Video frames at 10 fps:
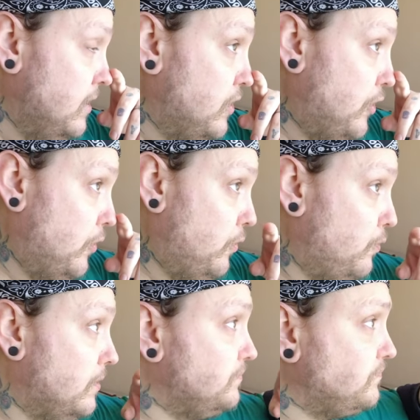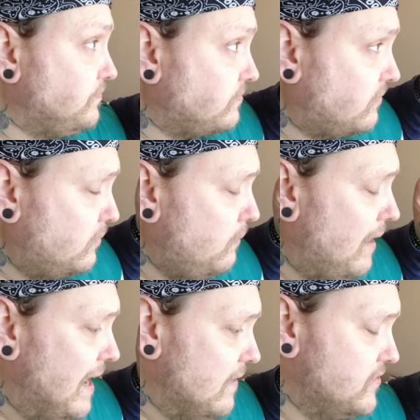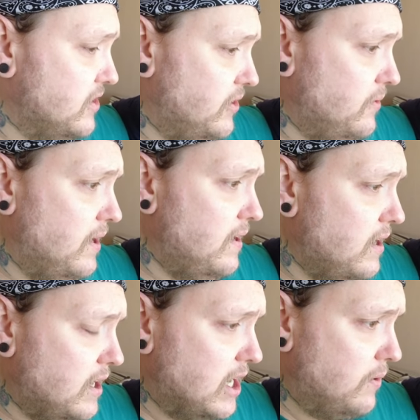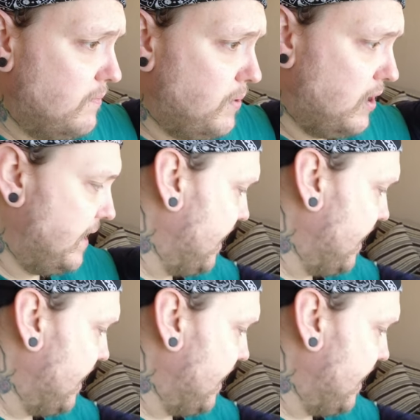you have to go and buy